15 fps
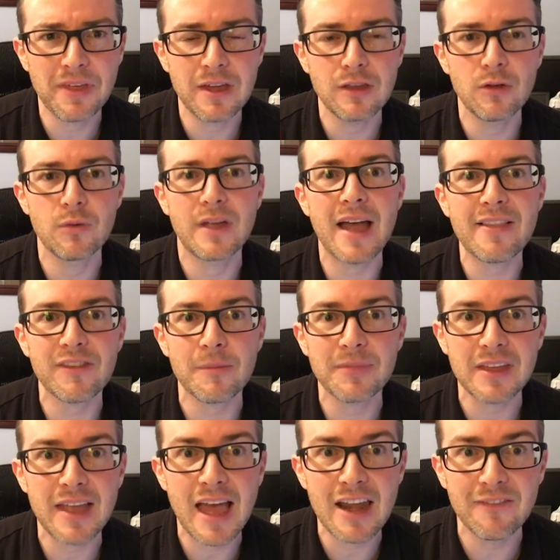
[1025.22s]
that you got
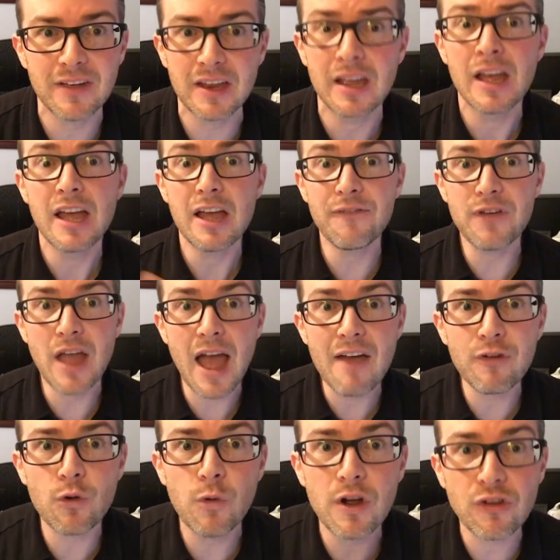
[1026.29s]
something out of it. If you
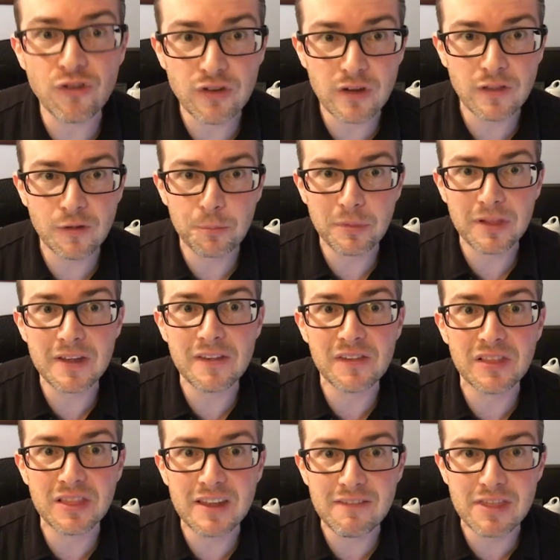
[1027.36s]
have questions,
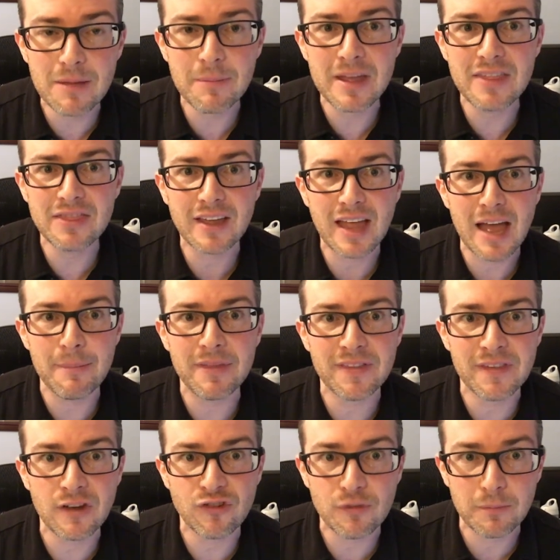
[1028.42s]
please leave them in the comment
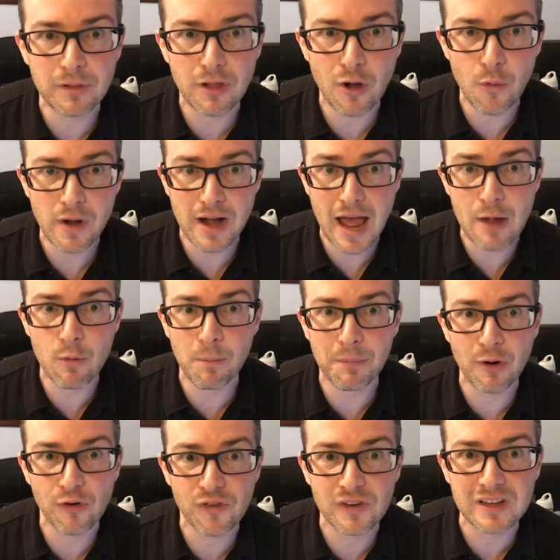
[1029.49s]
section below and I will
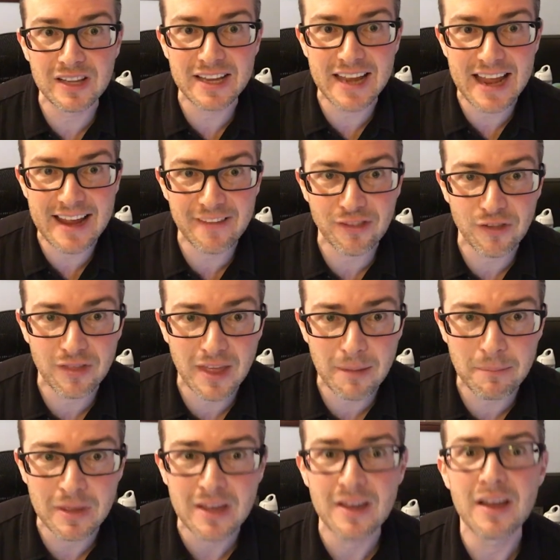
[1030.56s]
personally answer
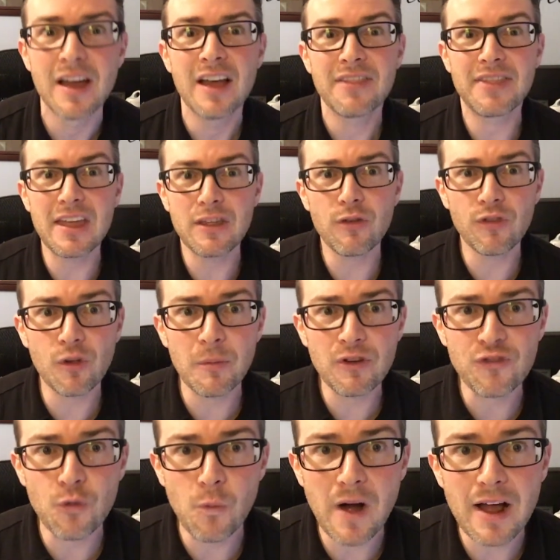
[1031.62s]
them. Thank you so much
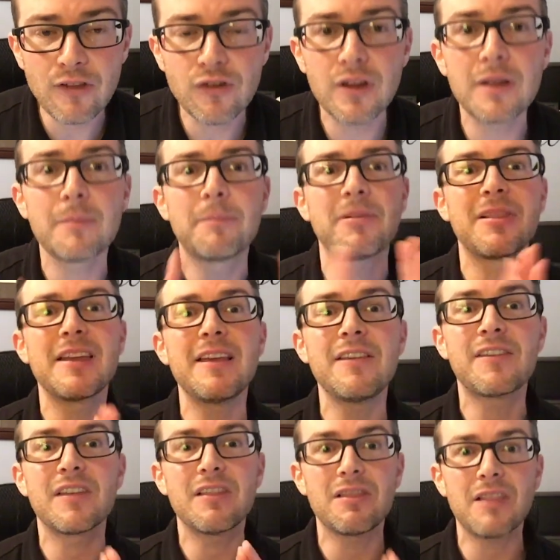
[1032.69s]
for watching.
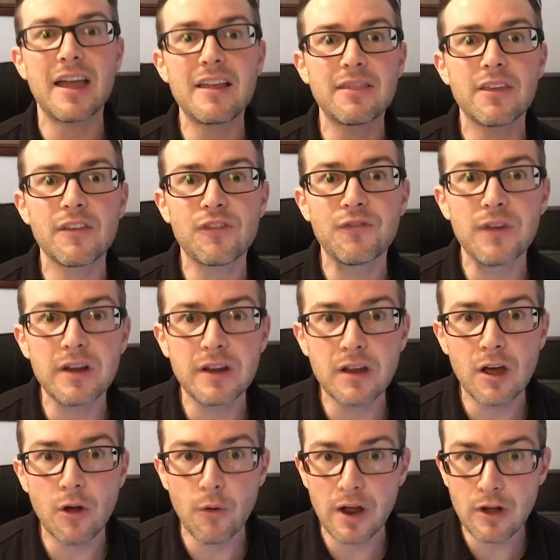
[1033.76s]
Please like this
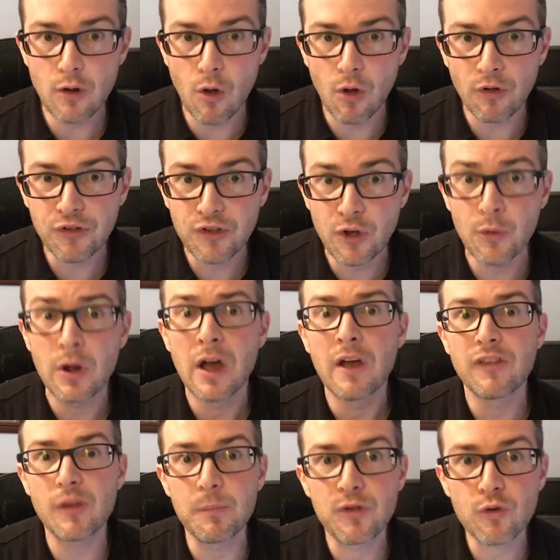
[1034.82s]
video and also
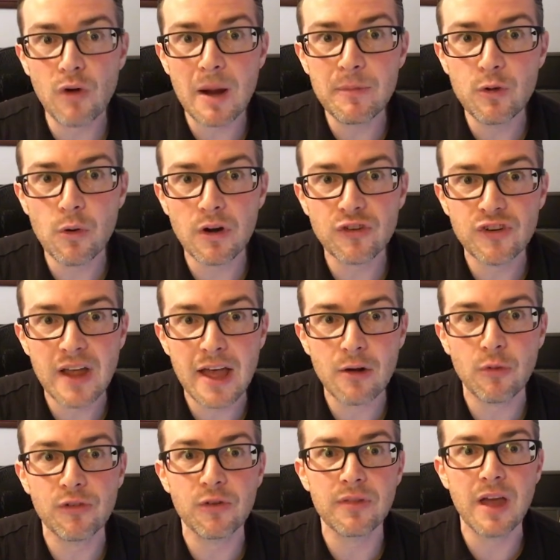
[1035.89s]
subscribe to our
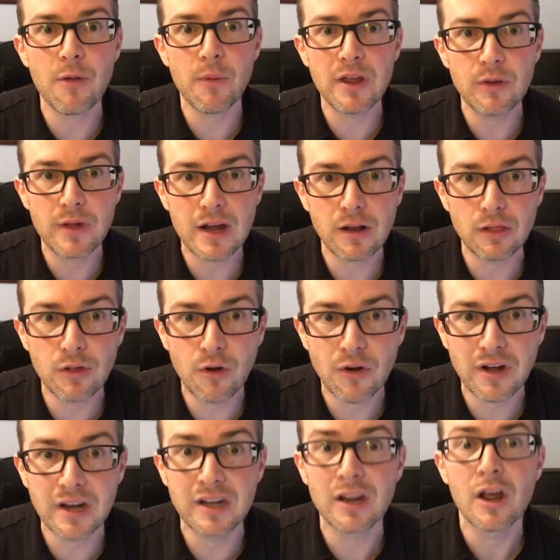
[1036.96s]
channel so that way you get
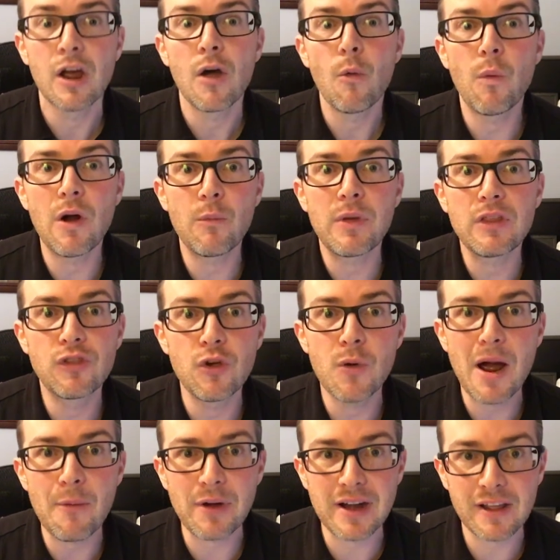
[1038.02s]
alerted when we do
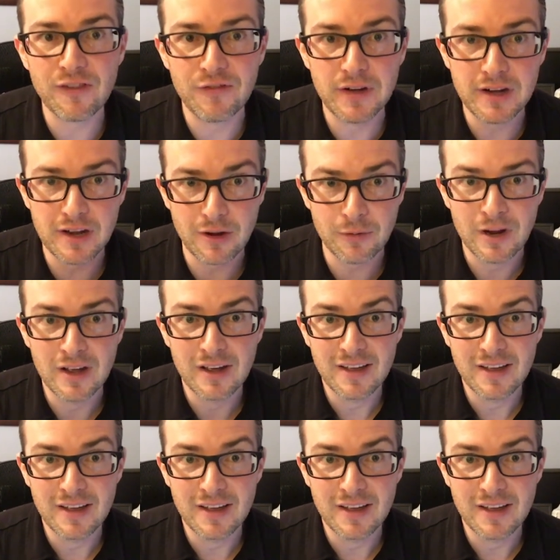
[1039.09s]
our next video.